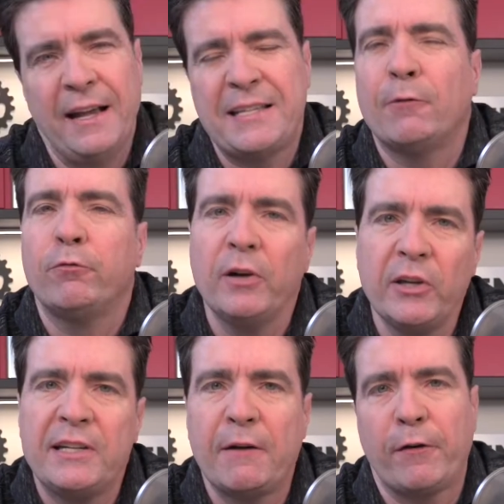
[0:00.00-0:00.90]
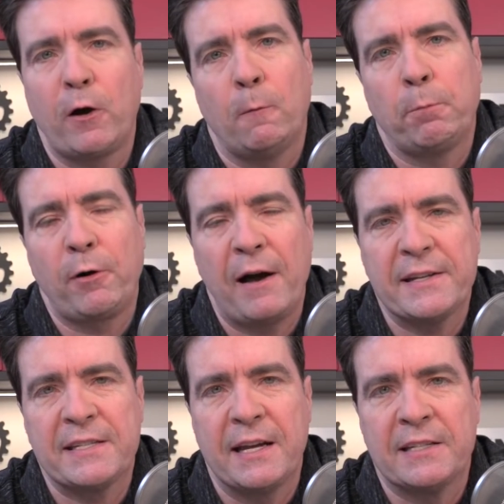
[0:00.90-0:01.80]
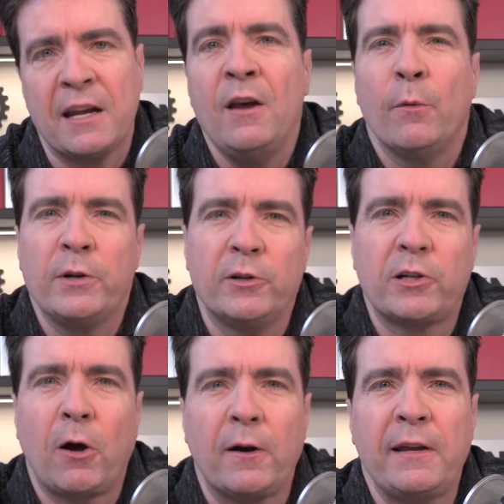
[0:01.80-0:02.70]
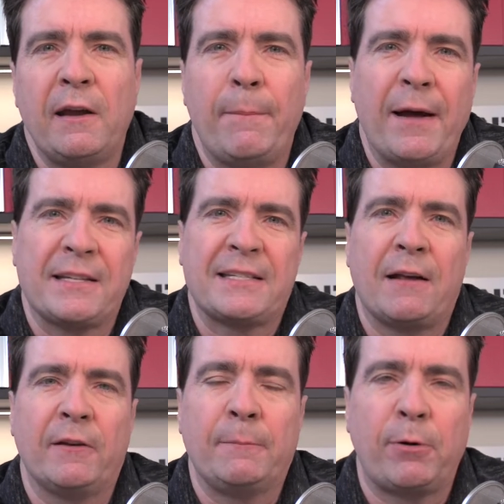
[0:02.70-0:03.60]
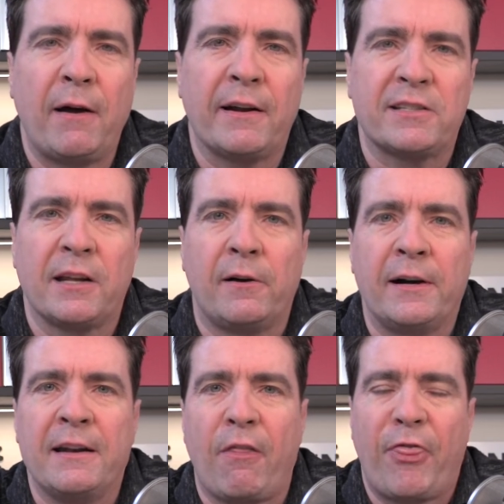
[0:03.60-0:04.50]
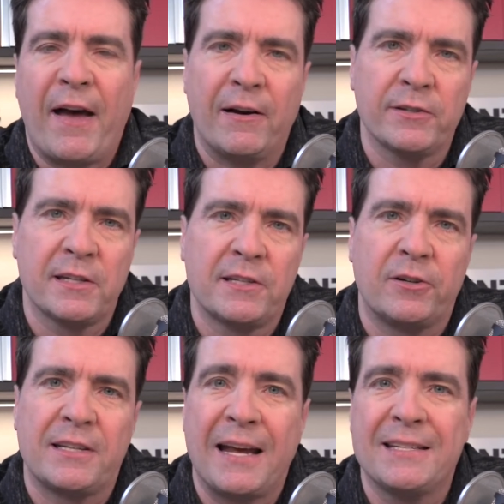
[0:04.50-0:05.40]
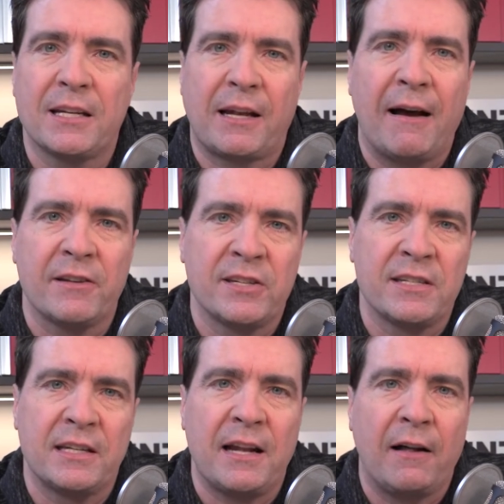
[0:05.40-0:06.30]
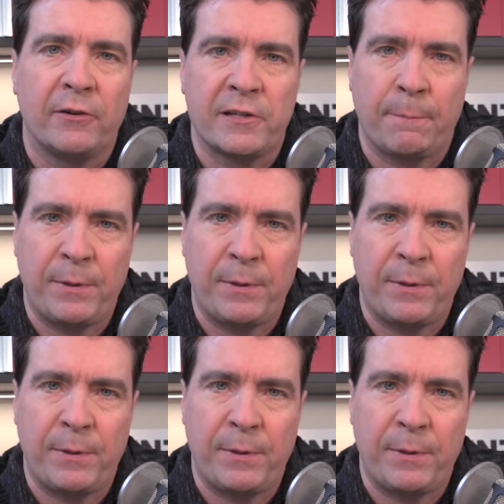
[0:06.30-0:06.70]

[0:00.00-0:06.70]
It's a really difficult process when you're talking about selling products that are in the thousands or tens of thousands of dollars a